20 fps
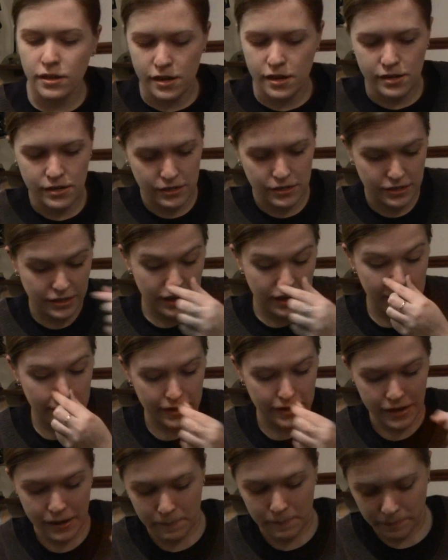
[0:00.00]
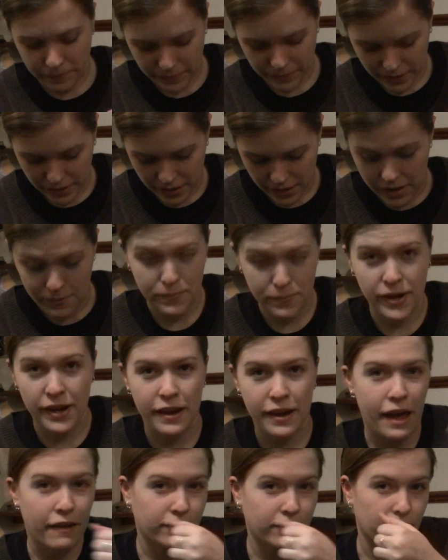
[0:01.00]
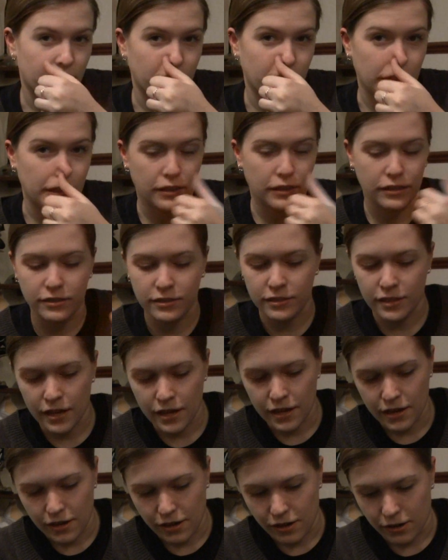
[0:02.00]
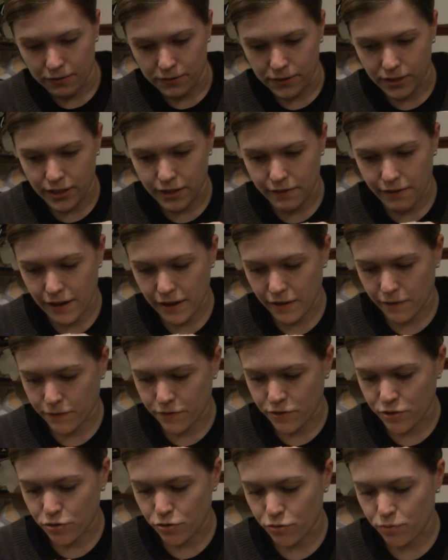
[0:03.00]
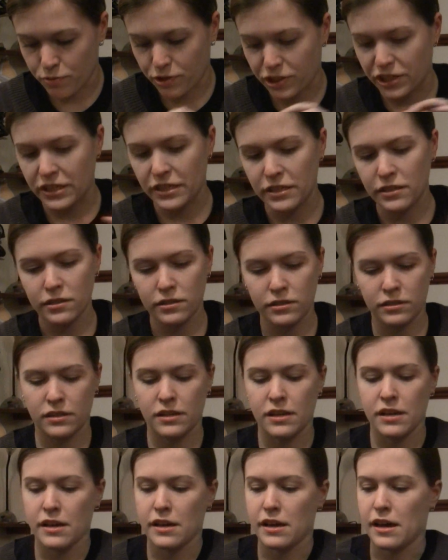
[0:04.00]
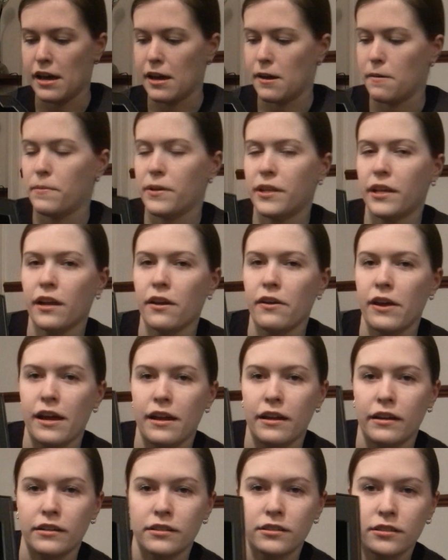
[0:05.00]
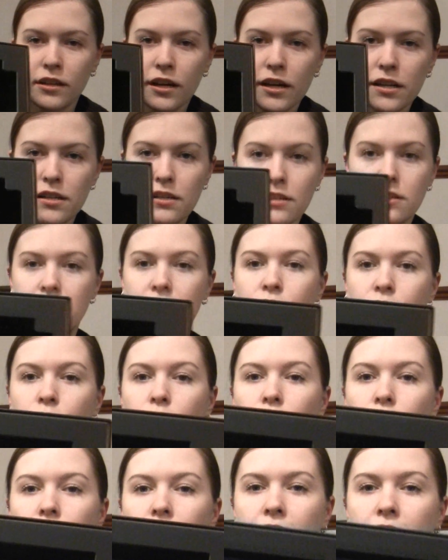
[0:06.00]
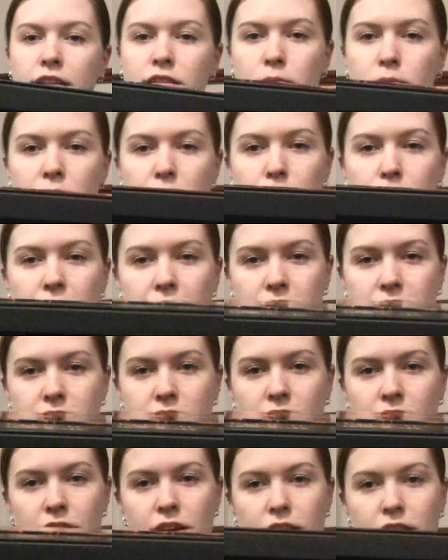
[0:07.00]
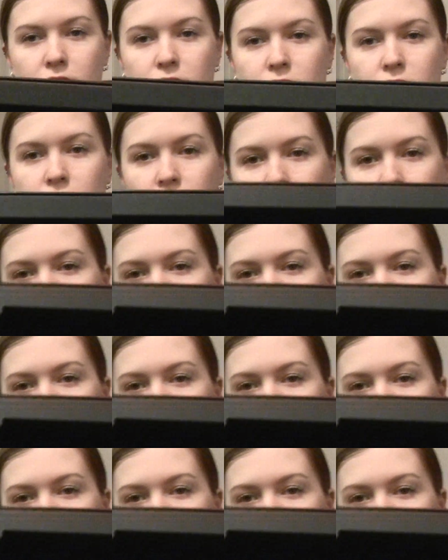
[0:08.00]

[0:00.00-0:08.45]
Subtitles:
and just again and again. But I have done, because obviously they've had a few breaches. But they go inside, it just has a bit of plastic there that,